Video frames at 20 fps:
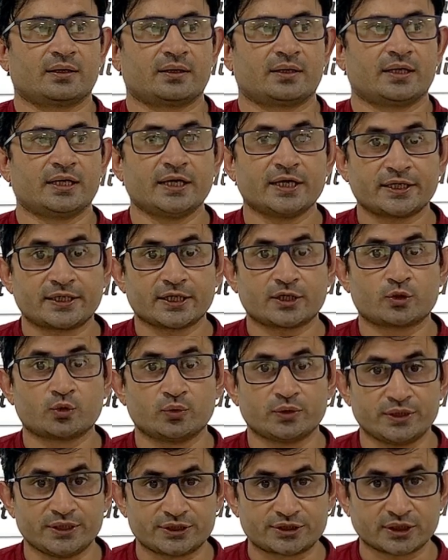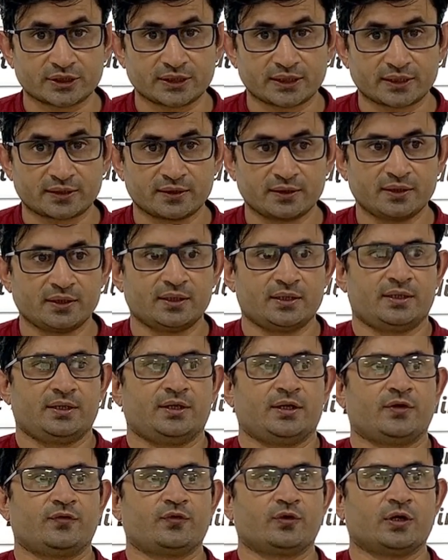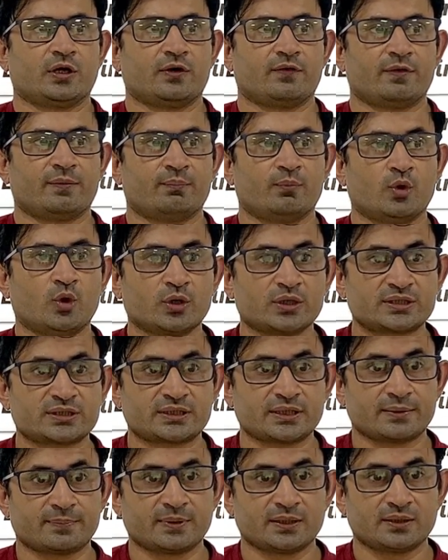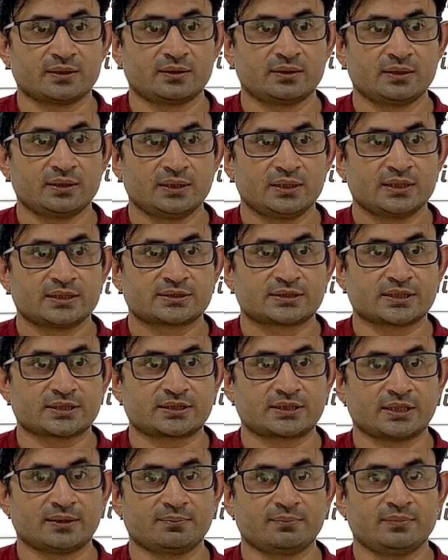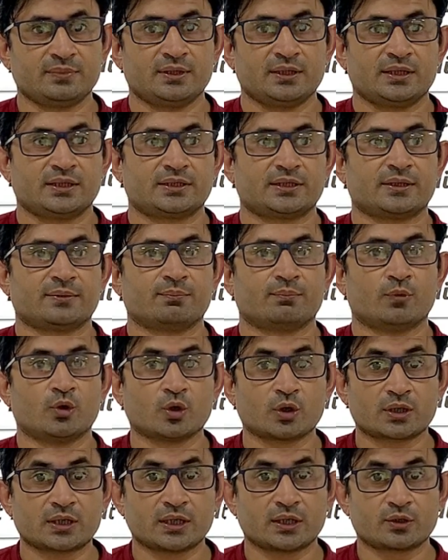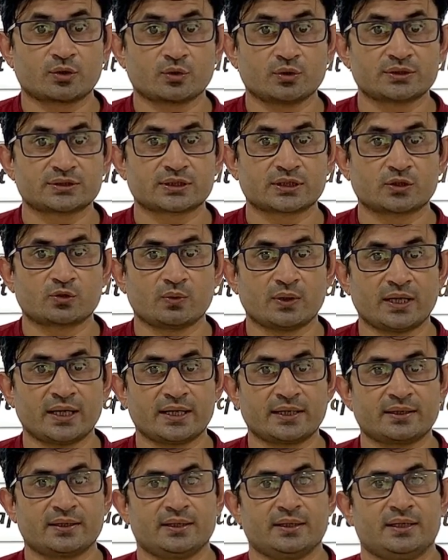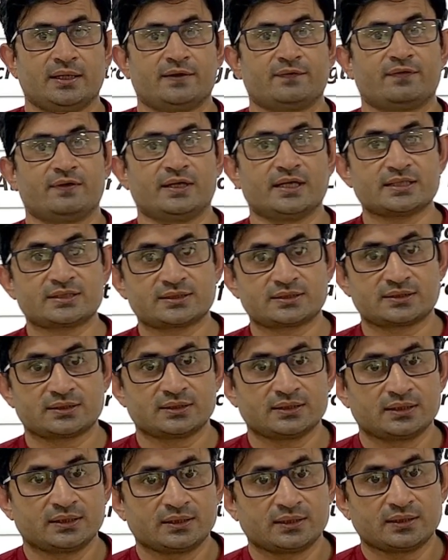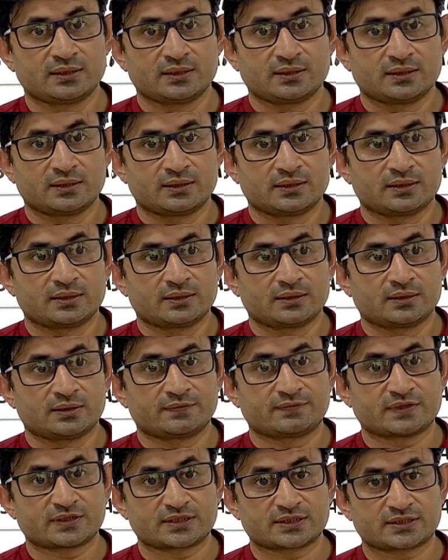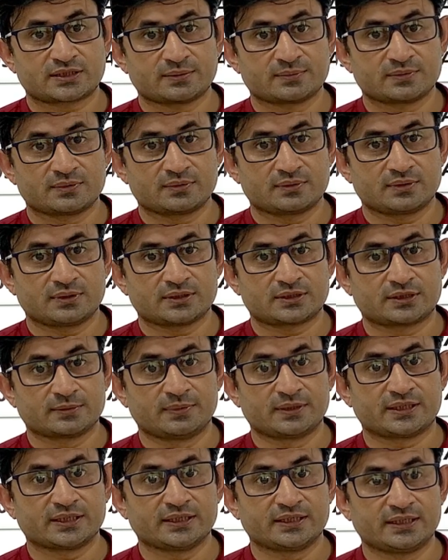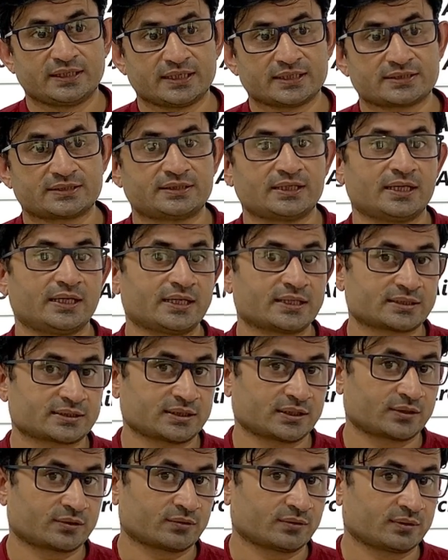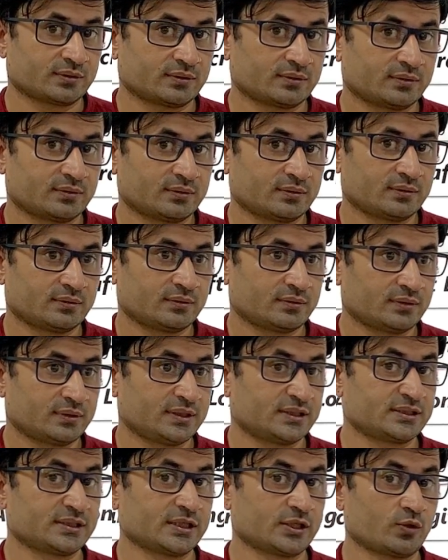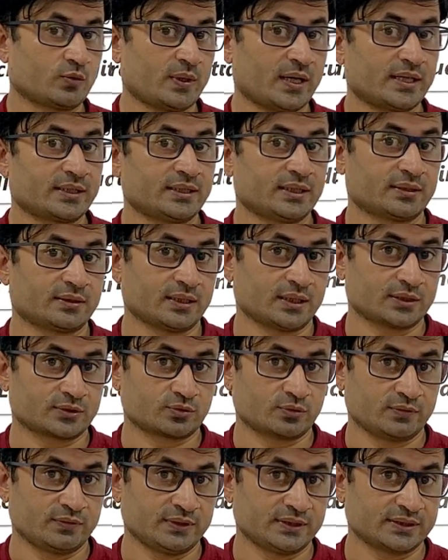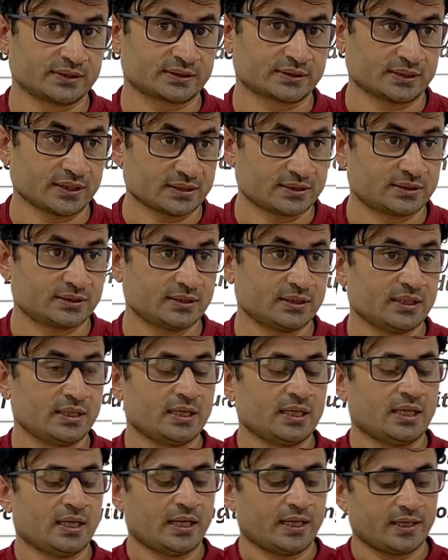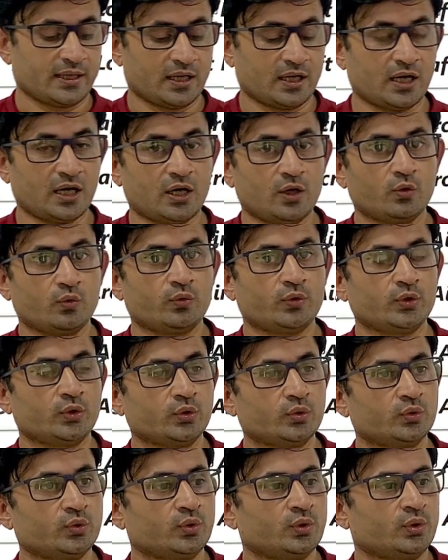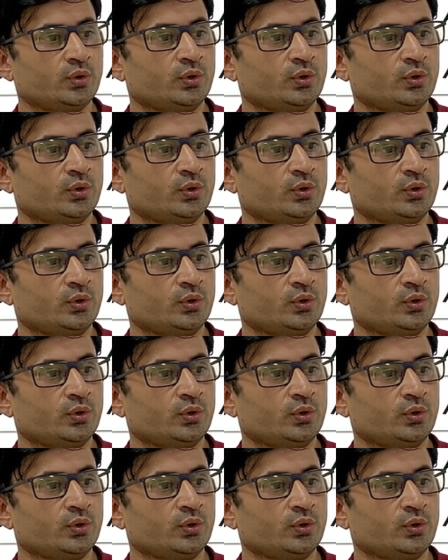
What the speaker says: related to each other. If you have a more stable system, then more control is required. Less, if the system stability is less, then less control is required. That also we will discuss. And how will you